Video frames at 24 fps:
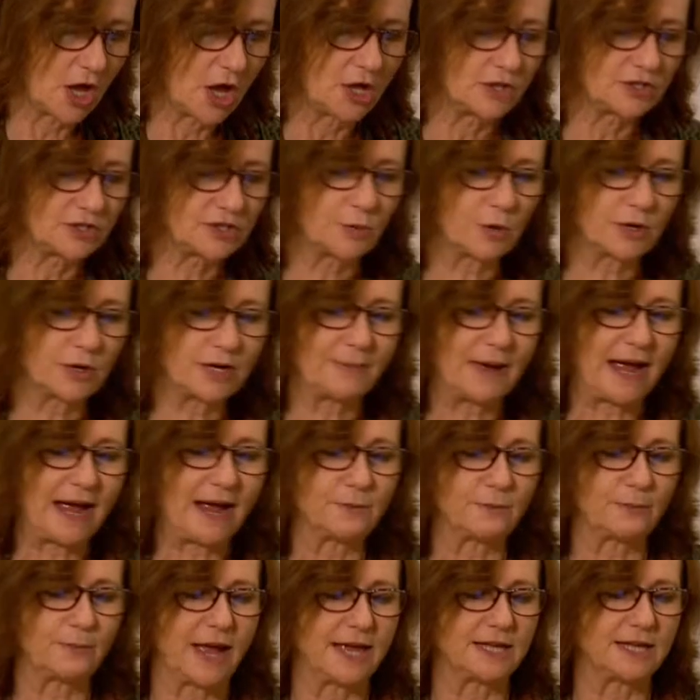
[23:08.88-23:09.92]
So what
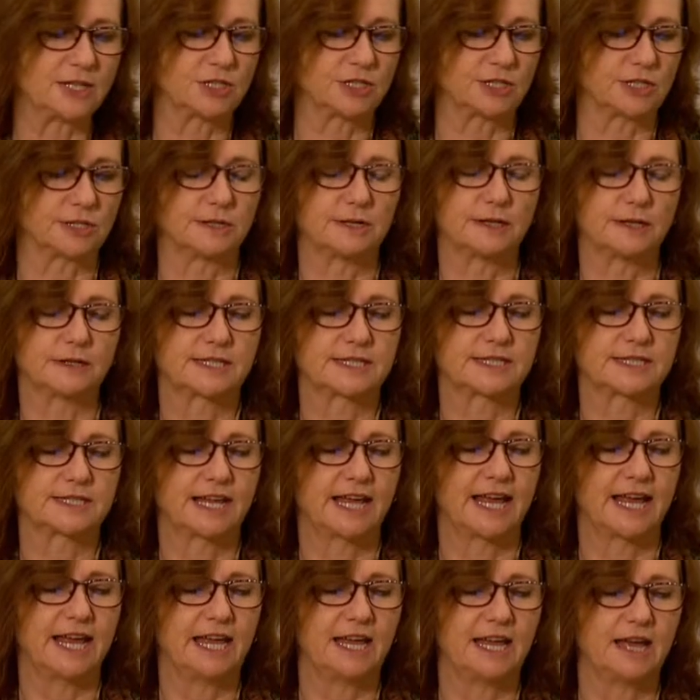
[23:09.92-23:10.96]
about patients?
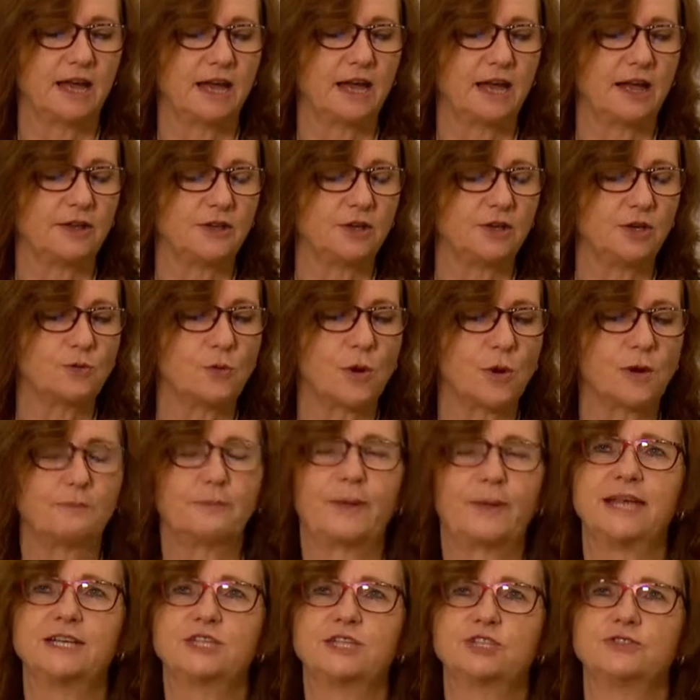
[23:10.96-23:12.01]
Here you want
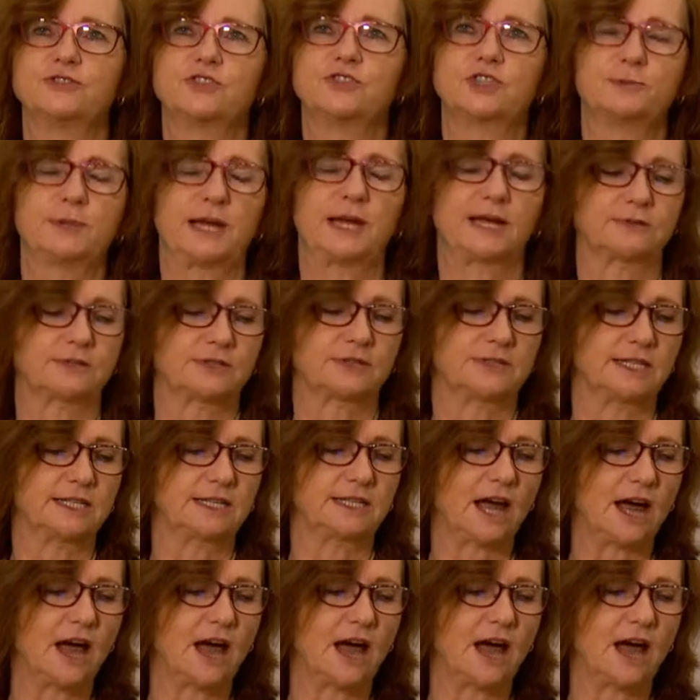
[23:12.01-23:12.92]
patients to be able to think,